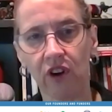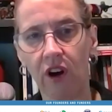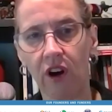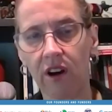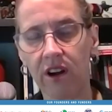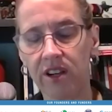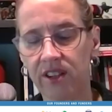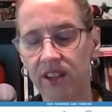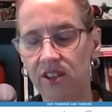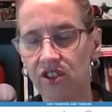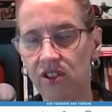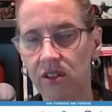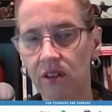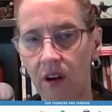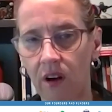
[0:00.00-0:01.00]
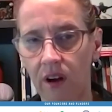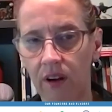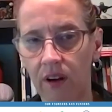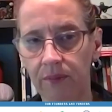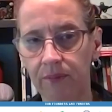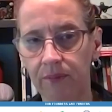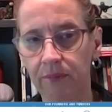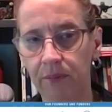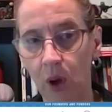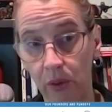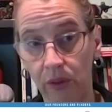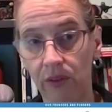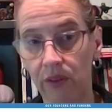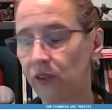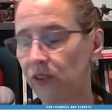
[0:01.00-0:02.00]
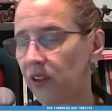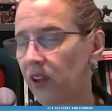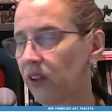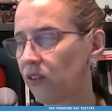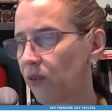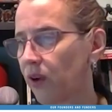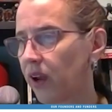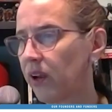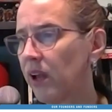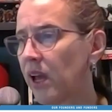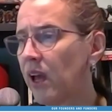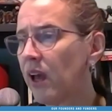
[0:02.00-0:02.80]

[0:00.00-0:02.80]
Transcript: our attention on both of those things, right?